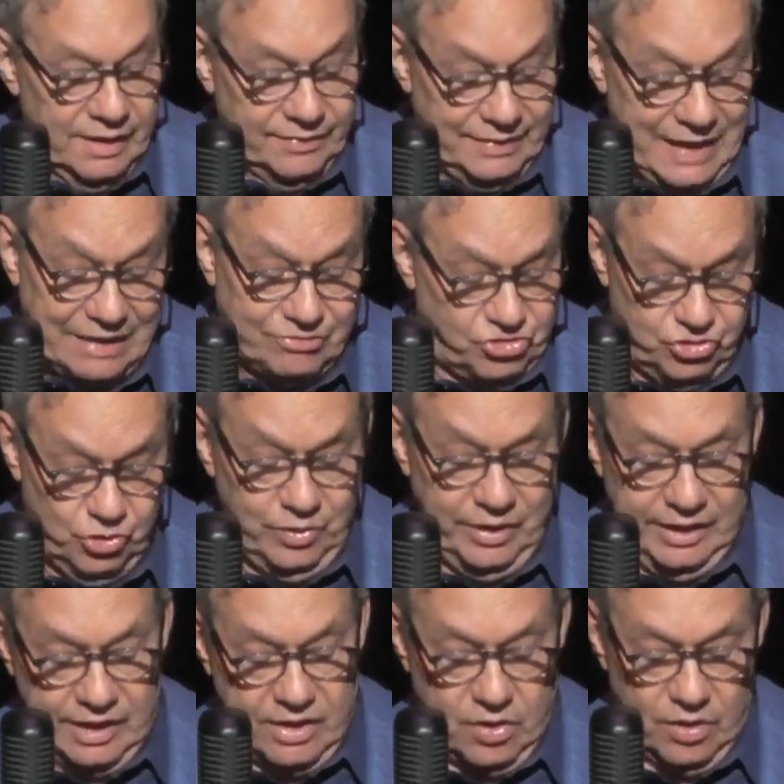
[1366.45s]
Not
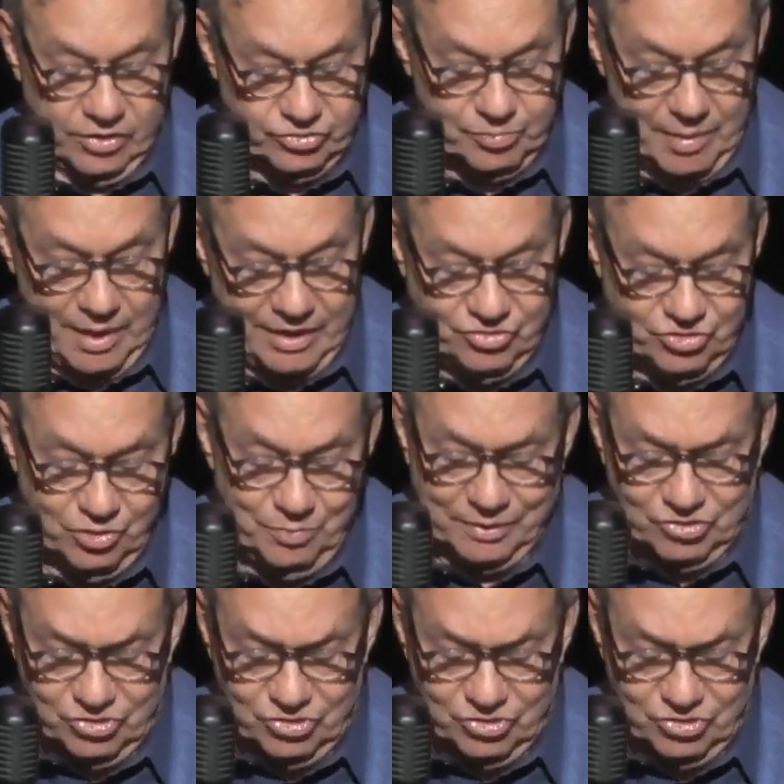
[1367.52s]
shooting at cars, mind you, but